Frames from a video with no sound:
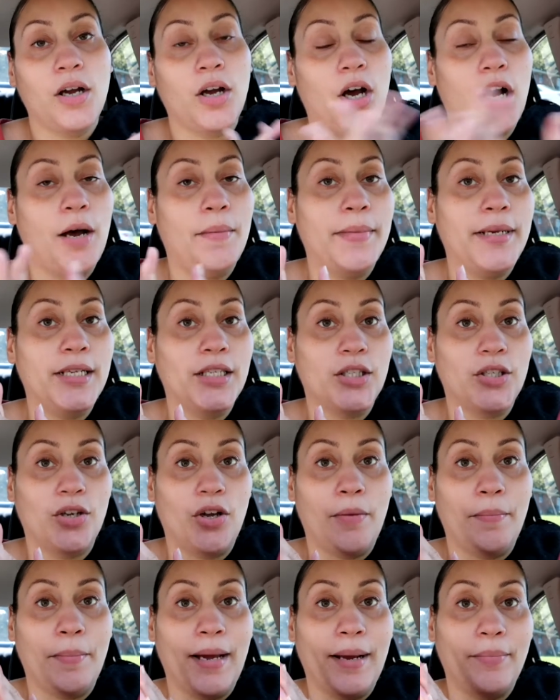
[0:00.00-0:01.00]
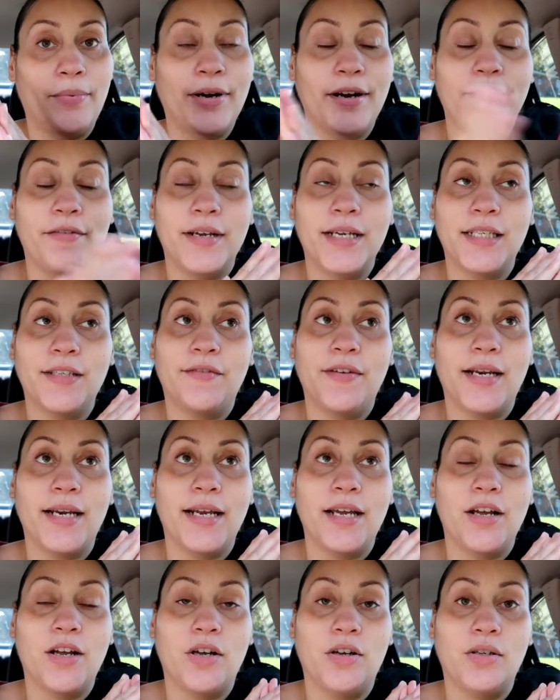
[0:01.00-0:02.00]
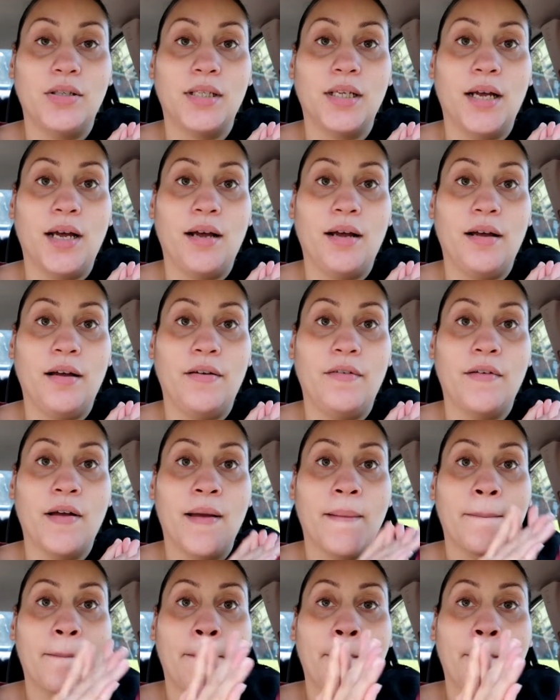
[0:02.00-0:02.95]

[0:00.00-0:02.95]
comments on my previous videos of